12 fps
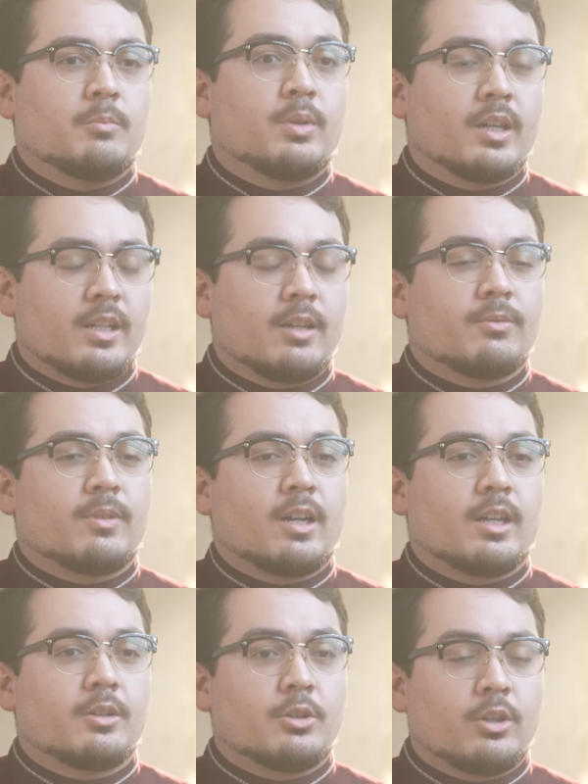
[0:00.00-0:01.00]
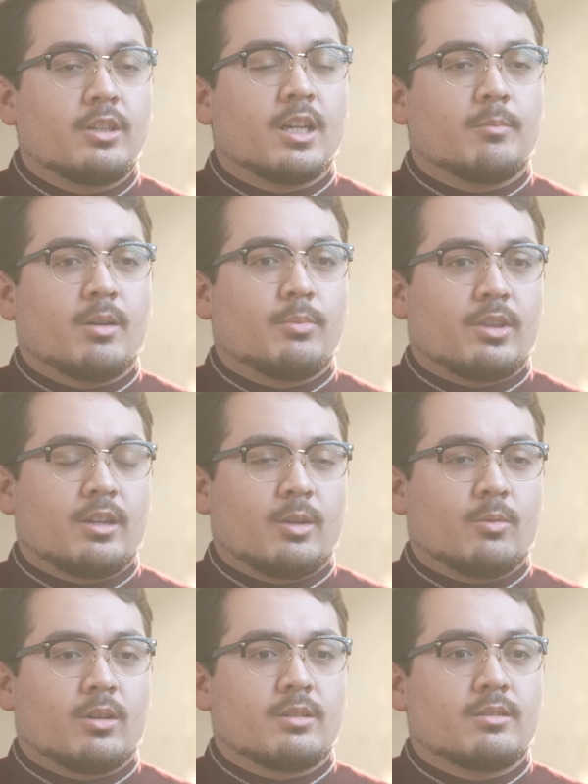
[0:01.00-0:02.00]
but if I could come up with
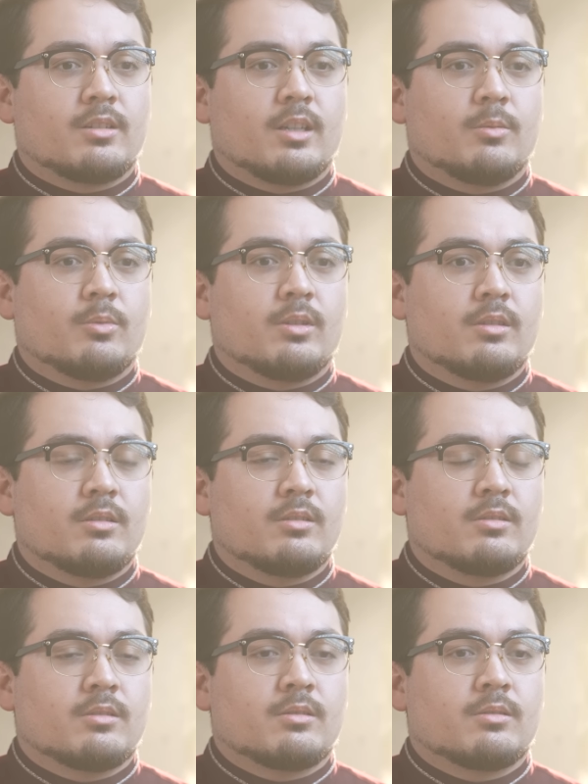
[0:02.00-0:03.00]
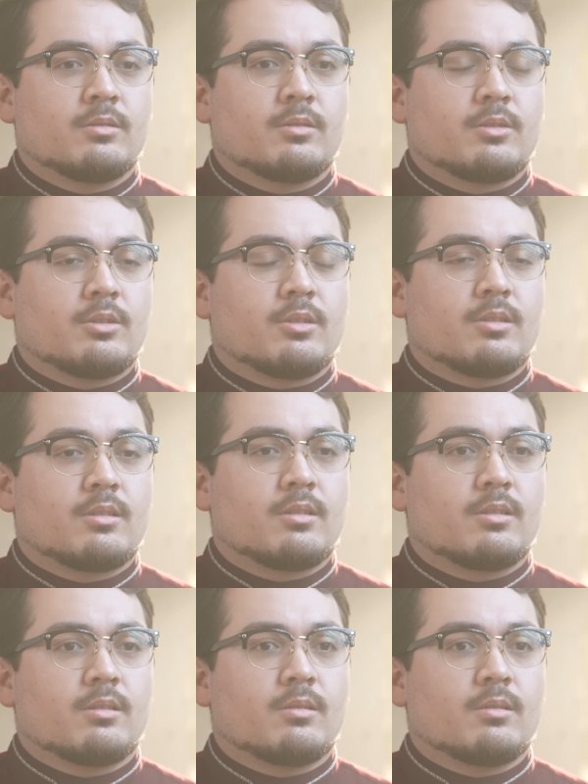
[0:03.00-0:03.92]
any words, it would just